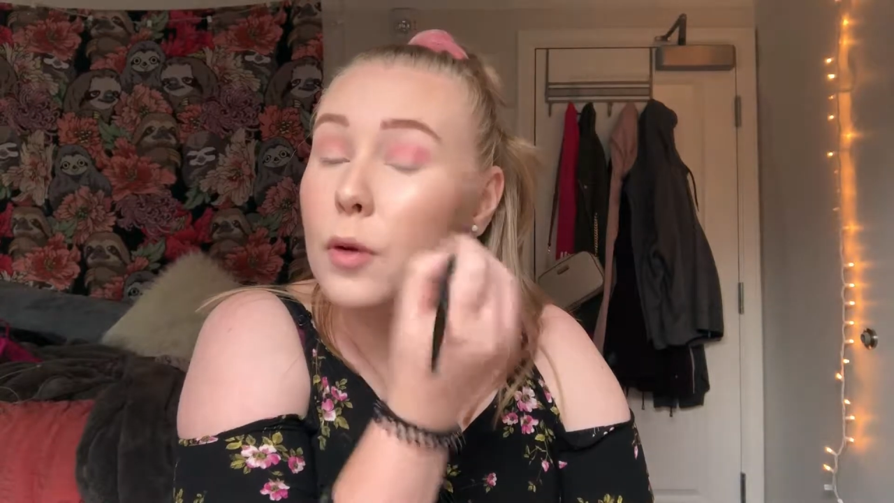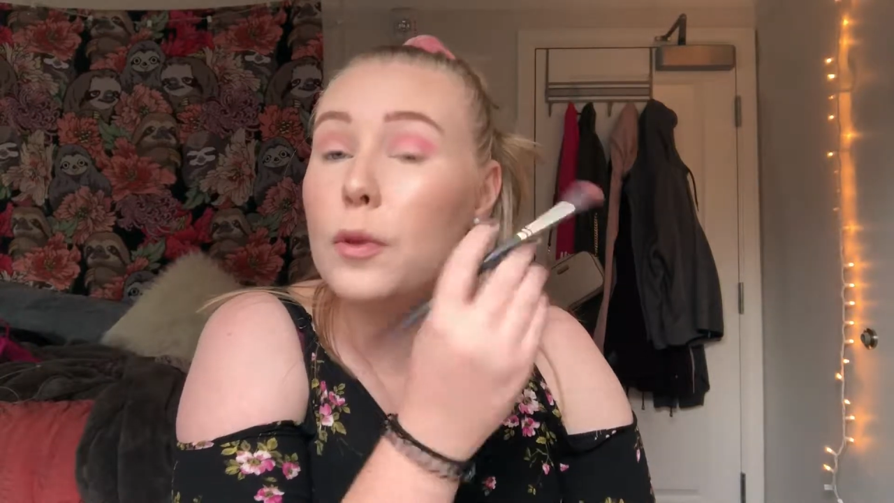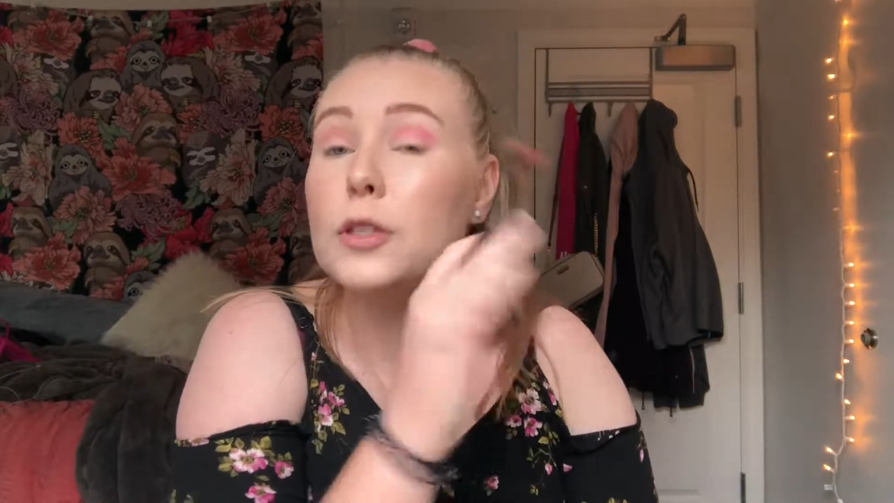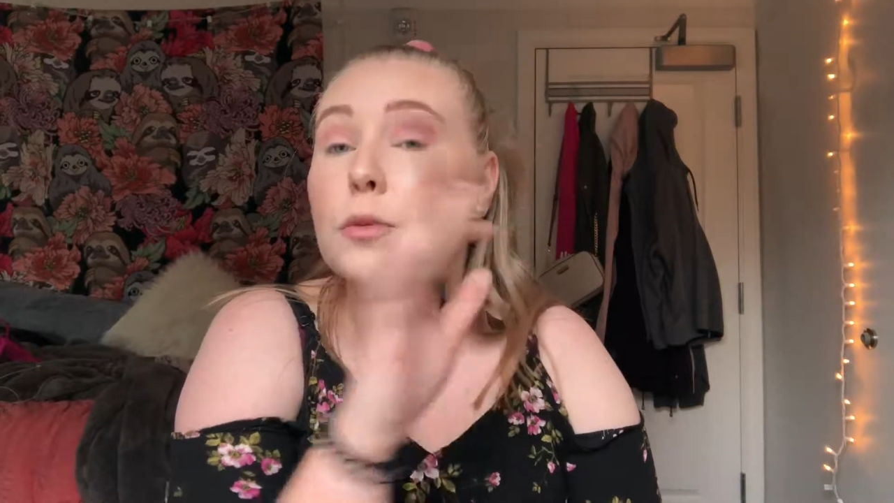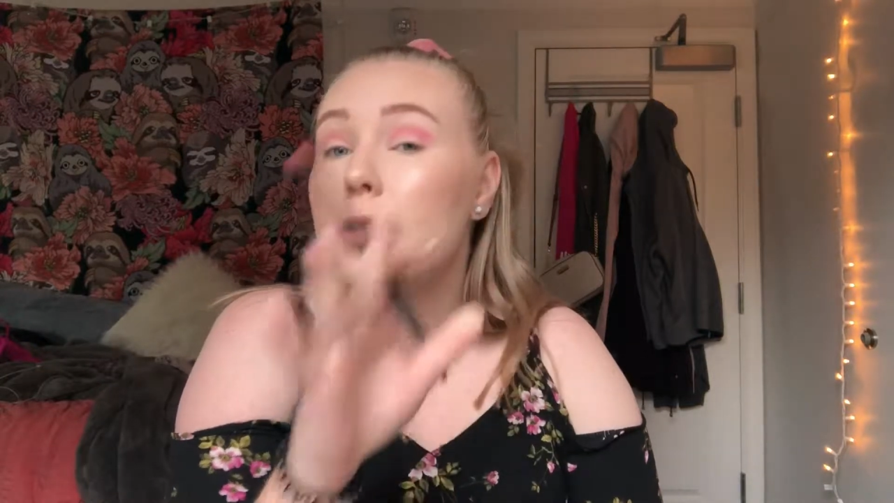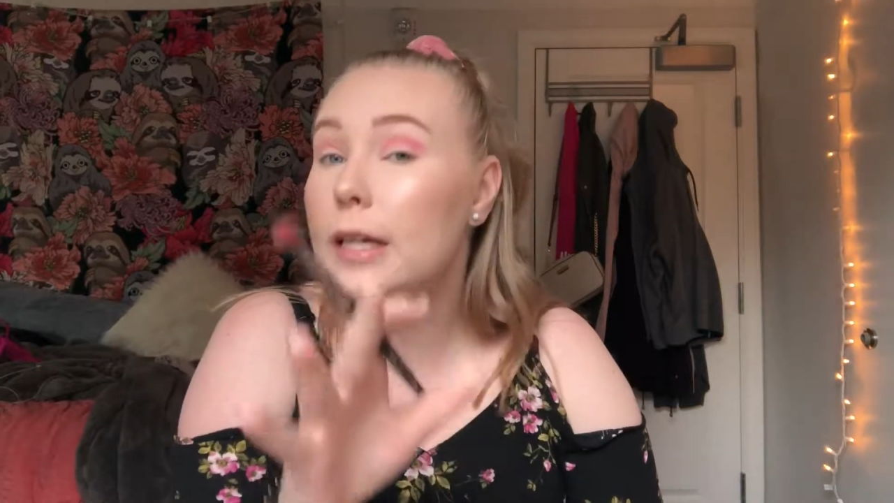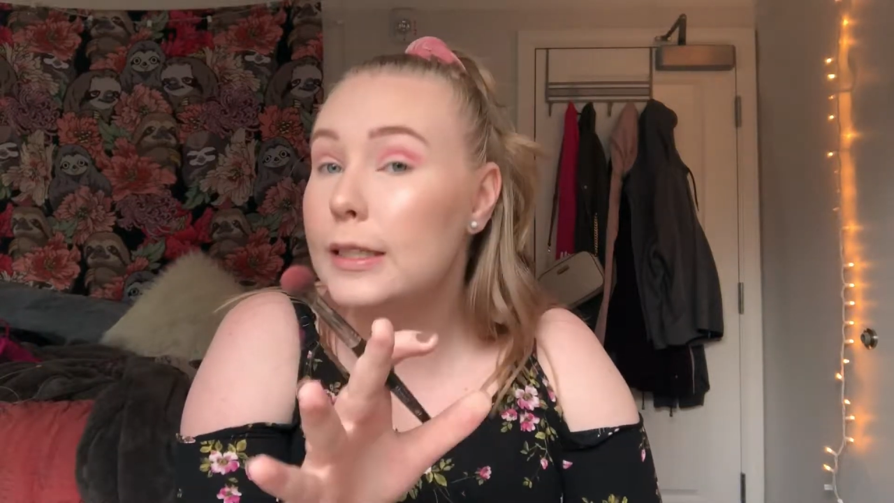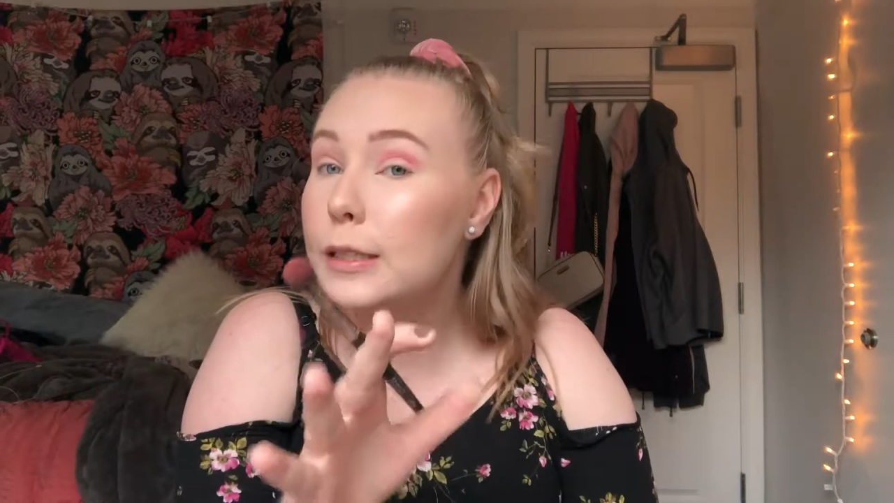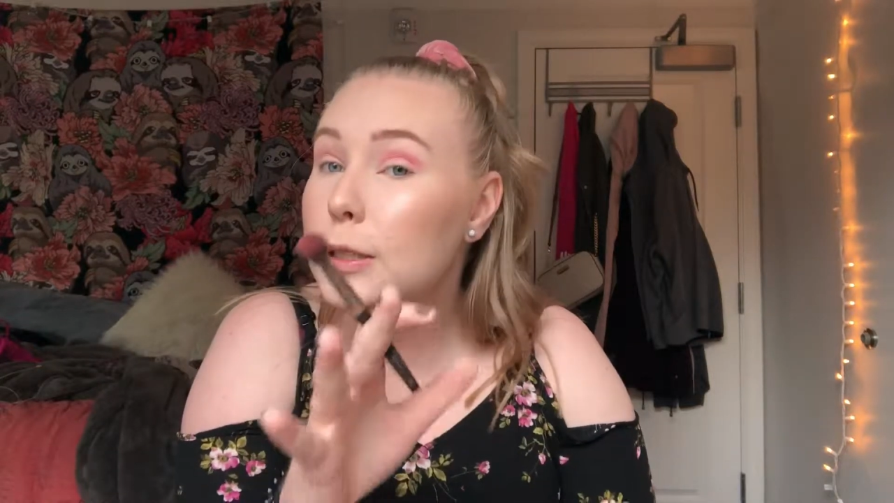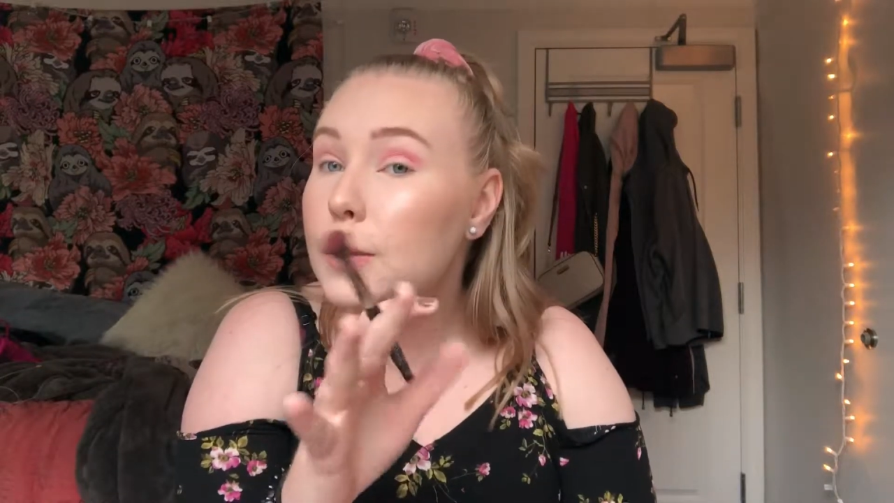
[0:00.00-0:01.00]
which we'll
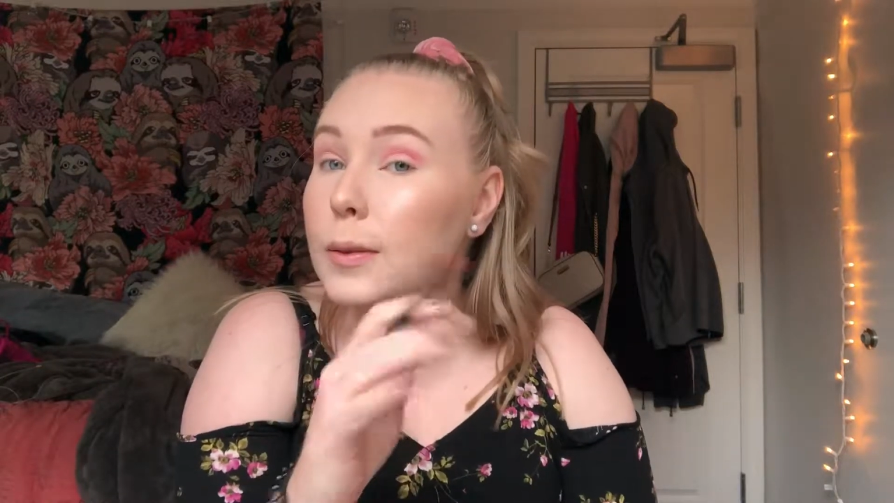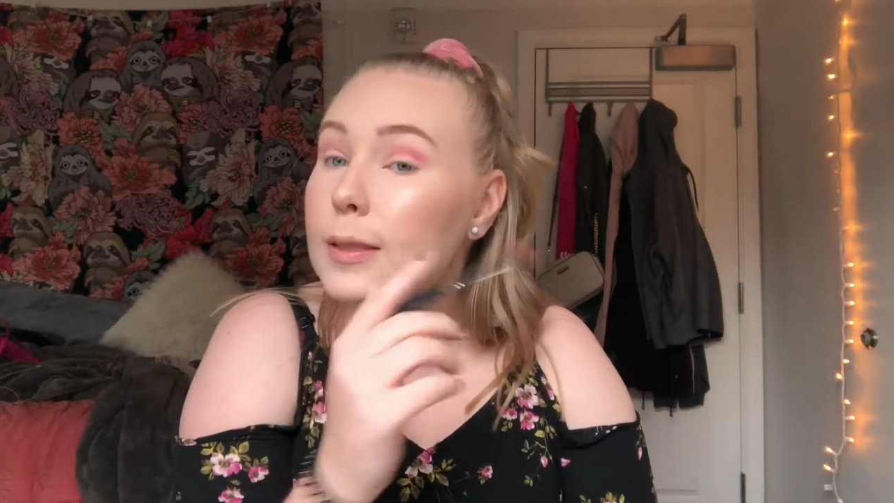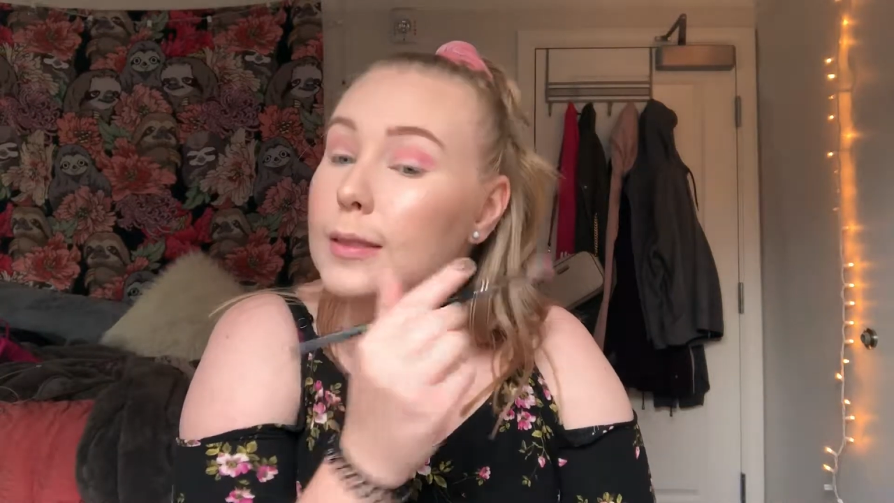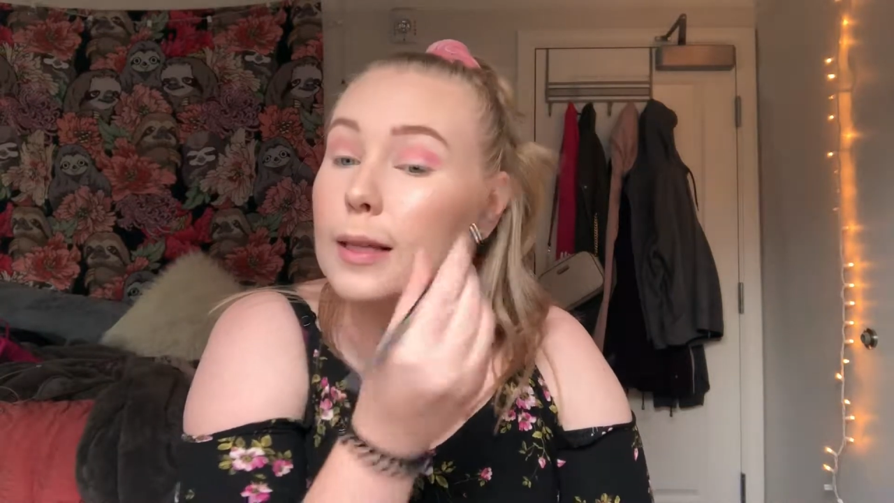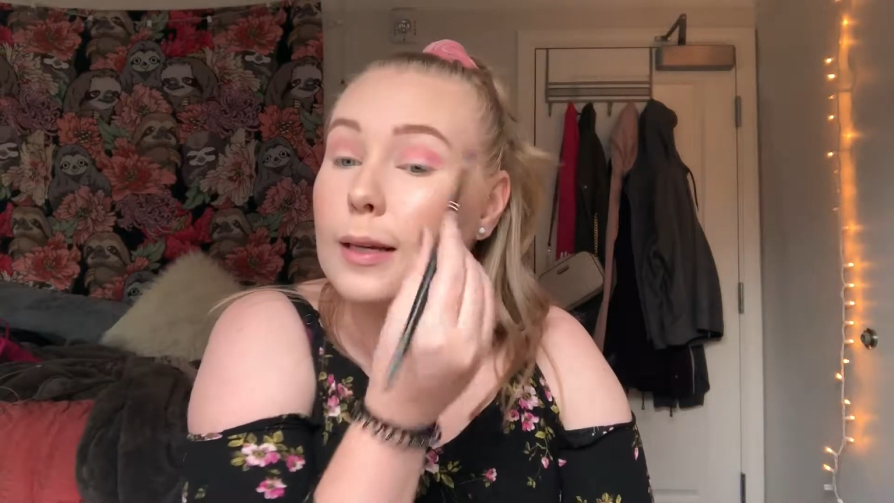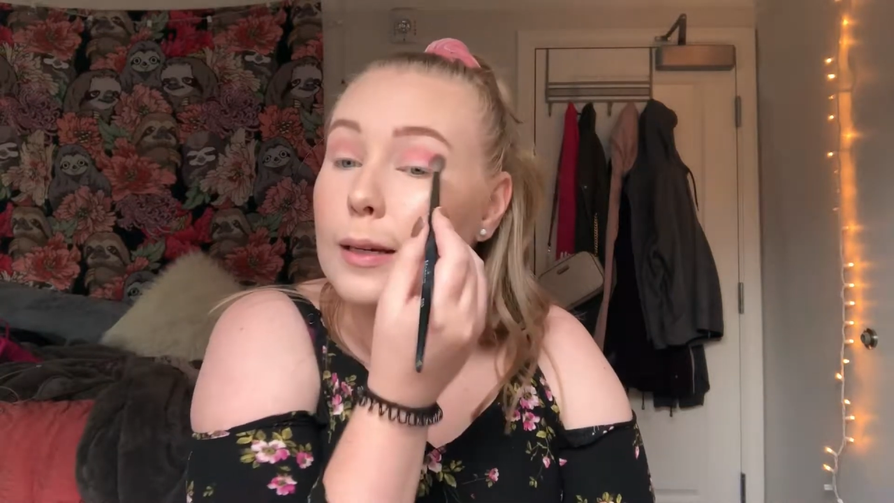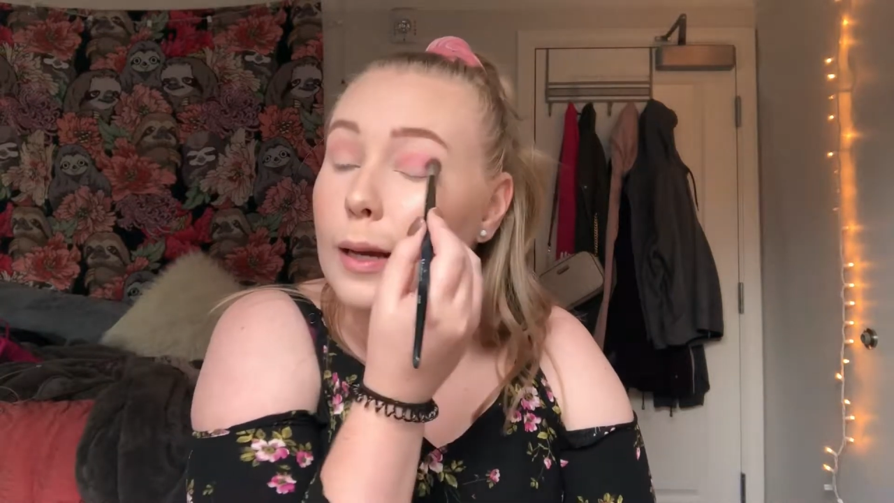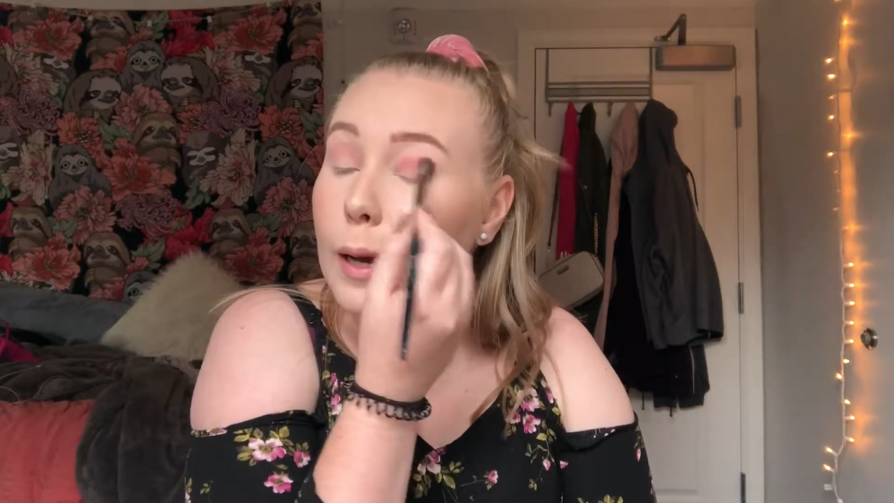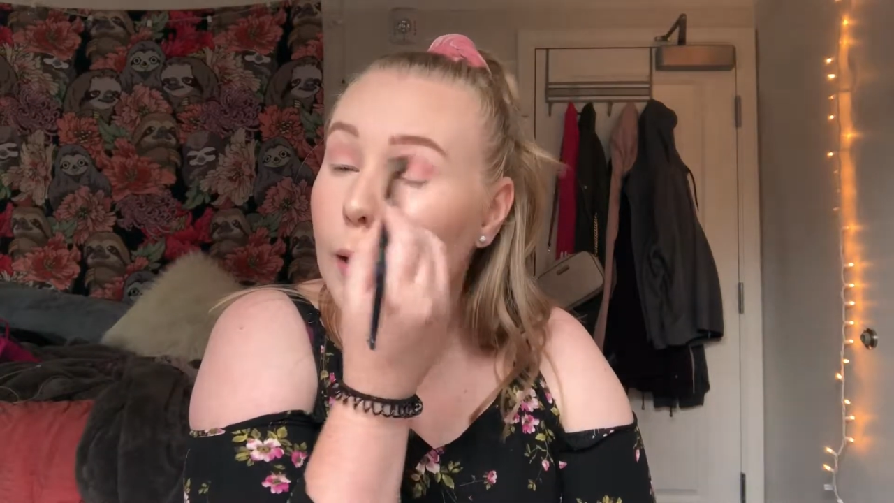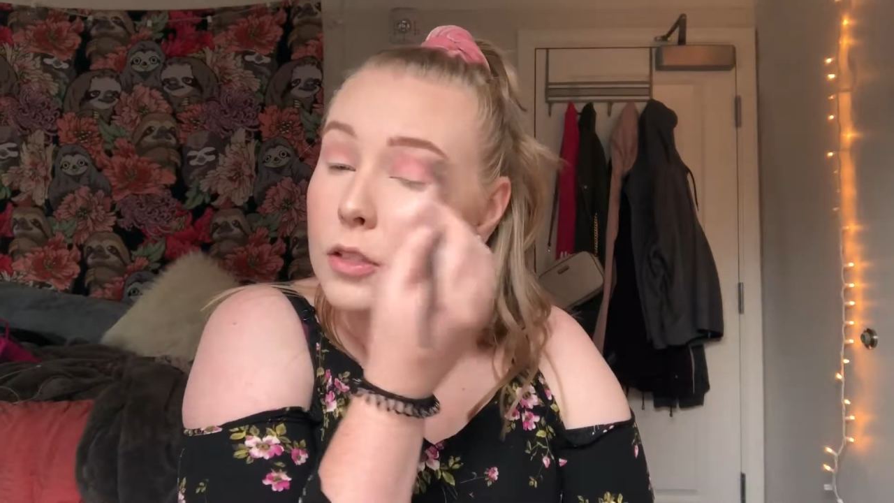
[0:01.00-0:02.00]
get to in a
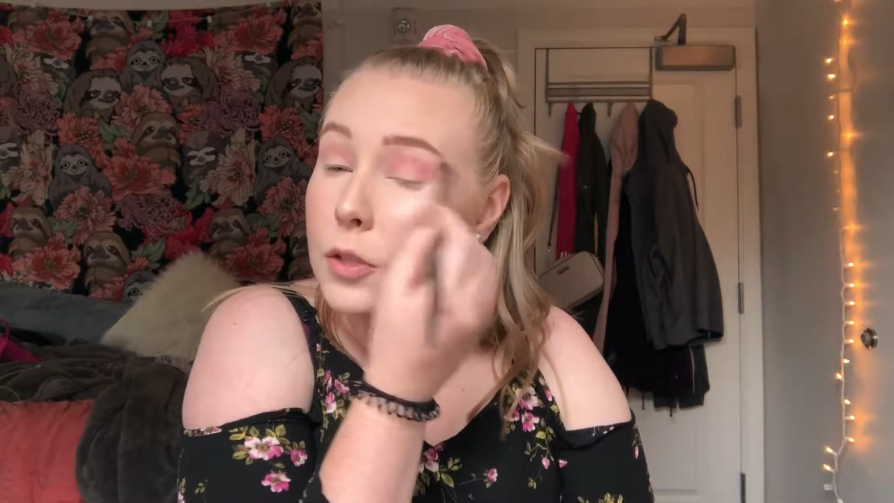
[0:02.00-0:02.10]
second.